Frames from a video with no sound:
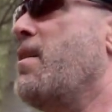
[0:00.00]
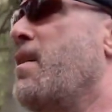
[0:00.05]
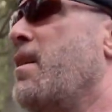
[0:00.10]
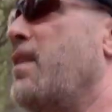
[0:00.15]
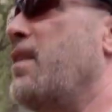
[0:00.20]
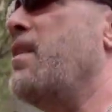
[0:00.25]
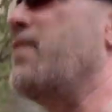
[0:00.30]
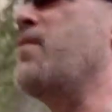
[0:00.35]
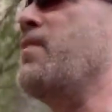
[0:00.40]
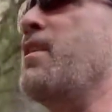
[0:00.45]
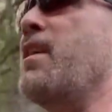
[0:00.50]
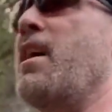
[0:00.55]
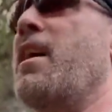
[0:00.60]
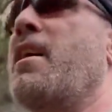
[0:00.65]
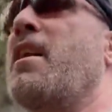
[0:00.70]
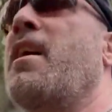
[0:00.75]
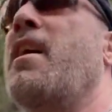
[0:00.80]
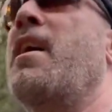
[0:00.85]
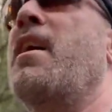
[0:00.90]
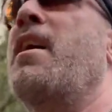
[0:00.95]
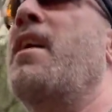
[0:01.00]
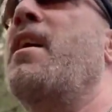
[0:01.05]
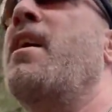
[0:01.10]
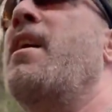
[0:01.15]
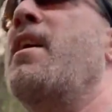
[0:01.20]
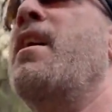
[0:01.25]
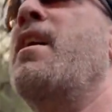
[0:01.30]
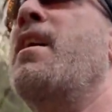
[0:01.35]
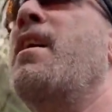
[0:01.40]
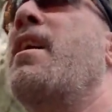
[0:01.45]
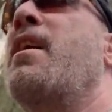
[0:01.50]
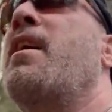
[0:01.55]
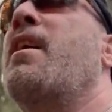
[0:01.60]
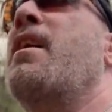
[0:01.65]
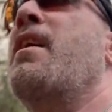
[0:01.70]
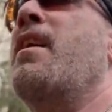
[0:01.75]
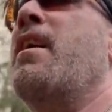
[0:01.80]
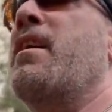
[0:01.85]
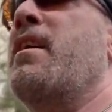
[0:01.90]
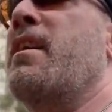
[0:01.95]
and even then.
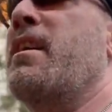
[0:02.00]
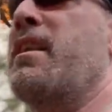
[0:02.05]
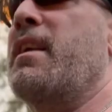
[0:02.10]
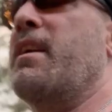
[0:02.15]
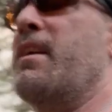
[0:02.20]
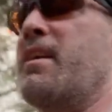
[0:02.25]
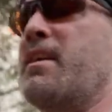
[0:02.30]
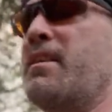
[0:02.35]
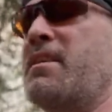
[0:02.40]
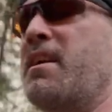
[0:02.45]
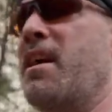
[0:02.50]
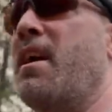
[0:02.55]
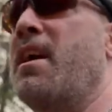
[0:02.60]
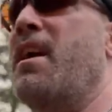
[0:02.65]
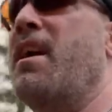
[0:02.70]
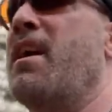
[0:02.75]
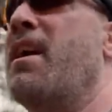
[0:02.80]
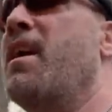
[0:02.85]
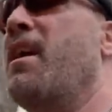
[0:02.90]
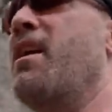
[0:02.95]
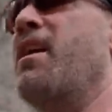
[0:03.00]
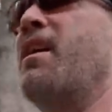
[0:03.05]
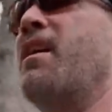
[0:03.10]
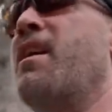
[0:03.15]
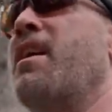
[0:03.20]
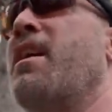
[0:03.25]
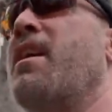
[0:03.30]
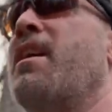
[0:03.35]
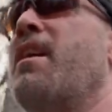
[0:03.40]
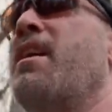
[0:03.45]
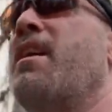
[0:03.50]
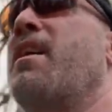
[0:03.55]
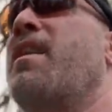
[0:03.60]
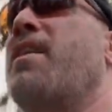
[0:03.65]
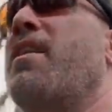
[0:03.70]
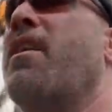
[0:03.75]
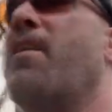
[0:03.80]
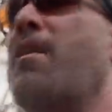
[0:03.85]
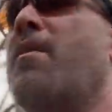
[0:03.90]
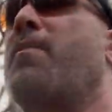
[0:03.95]
And the thing is,
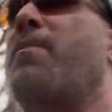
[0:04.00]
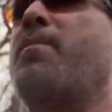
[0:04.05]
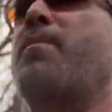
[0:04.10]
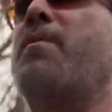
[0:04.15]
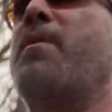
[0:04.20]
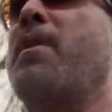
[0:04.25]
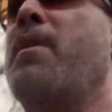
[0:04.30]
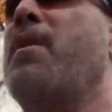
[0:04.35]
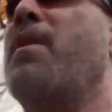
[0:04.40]
there are, there